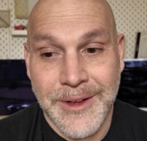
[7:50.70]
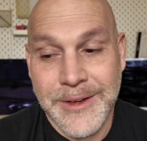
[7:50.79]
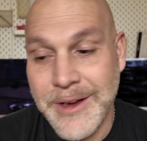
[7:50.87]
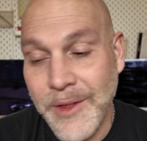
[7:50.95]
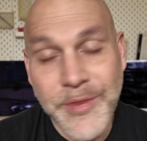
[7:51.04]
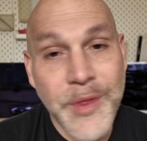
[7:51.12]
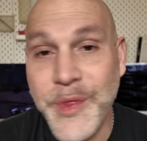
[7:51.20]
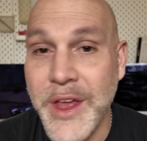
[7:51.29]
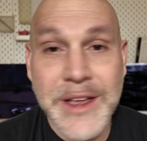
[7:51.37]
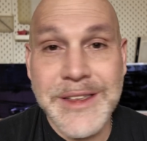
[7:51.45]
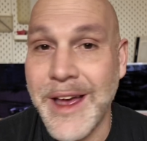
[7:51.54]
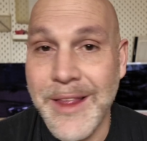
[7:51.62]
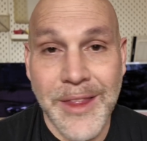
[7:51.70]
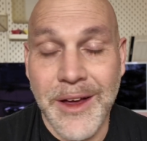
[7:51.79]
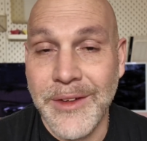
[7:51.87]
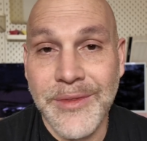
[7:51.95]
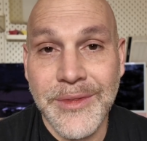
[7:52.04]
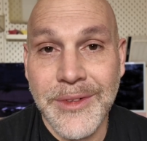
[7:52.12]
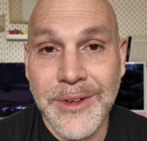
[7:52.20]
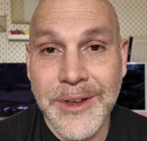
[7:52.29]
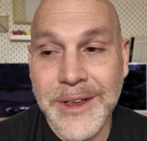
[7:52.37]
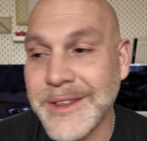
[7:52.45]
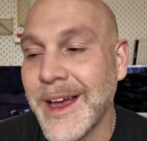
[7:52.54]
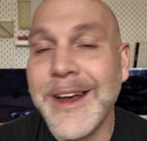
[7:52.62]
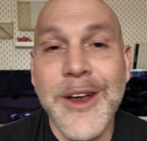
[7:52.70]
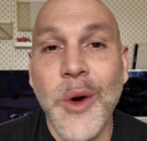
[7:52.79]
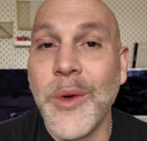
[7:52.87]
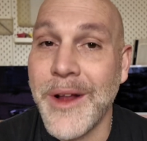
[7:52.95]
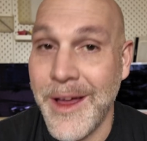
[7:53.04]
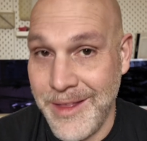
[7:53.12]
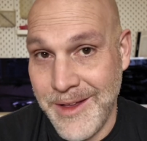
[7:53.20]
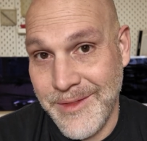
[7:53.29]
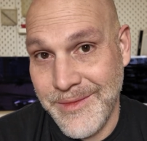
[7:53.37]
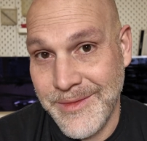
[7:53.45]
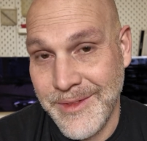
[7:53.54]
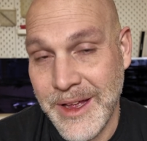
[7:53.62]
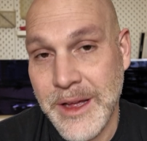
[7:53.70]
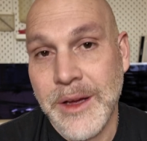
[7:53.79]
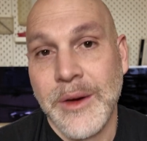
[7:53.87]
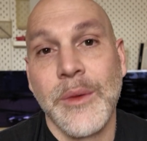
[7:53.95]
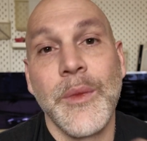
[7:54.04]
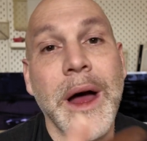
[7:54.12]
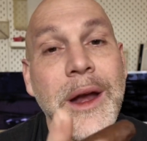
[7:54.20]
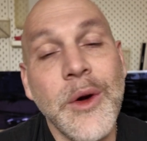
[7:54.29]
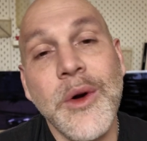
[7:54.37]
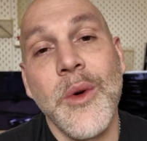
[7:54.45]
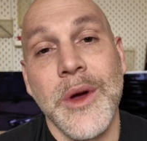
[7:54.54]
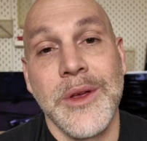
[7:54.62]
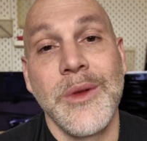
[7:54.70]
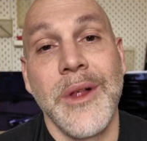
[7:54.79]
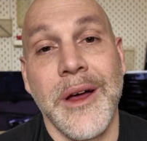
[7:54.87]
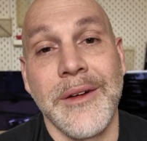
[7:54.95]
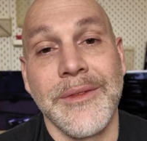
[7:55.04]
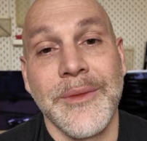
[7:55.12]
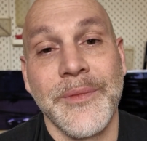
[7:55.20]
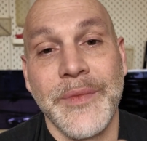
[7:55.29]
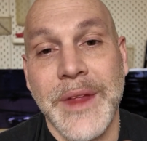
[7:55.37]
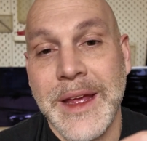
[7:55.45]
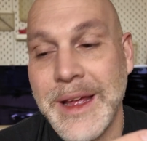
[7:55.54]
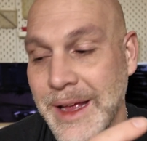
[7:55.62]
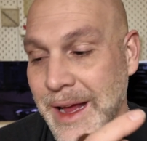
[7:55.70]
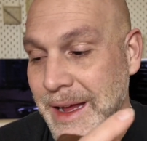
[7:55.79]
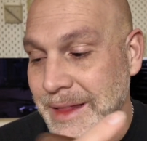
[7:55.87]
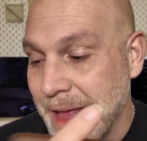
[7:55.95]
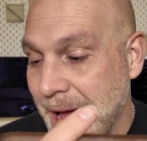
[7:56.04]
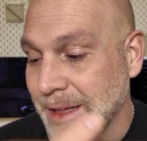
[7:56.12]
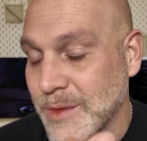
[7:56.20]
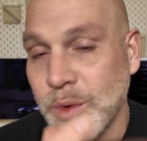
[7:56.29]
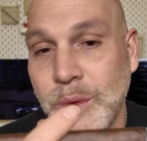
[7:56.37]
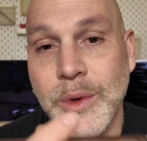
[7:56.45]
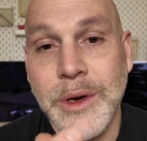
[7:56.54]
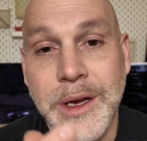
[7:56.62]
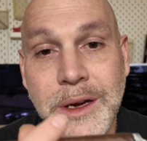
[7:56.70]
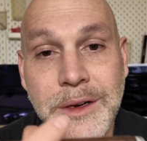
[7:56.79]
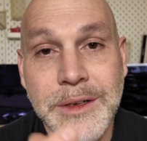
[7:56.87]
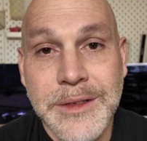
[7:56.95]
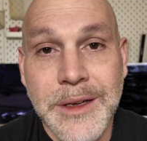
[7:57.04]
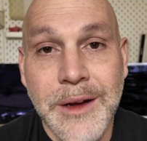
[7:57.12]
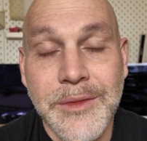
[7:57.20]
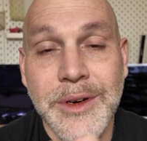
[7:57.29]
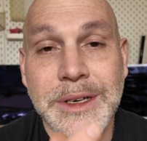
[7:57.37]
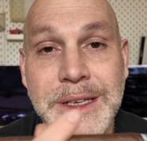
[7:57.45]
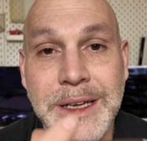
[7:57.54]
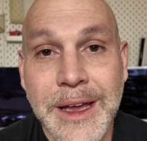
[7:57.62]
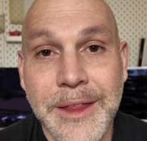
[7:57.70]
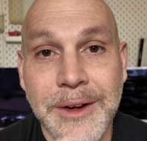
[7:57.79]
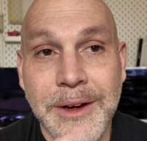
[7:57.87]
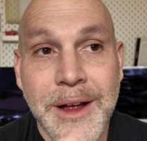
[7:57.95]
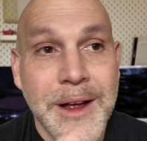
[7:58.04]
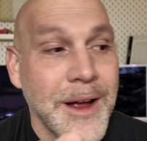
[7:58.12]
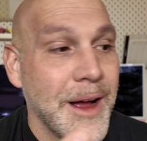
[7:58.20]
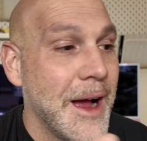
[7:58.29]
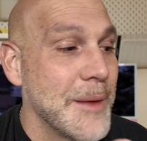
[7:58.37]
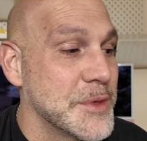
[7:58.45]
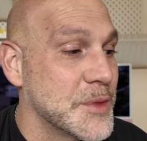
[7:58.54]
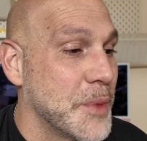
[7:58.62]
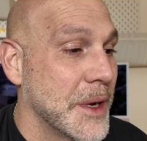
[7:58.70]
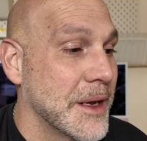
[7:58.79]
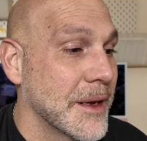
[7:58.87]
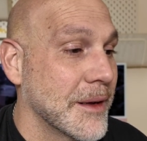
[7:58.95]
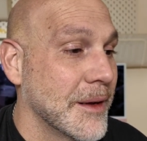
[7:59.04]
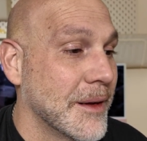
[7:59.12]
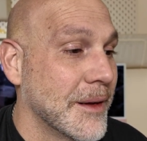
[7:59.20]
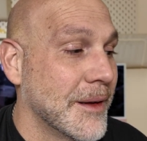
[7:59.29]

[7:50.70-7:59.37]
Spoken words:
Not the things I love, because I know what I love, but I don't know what you love. And that's what we're here discovering together. I'm spending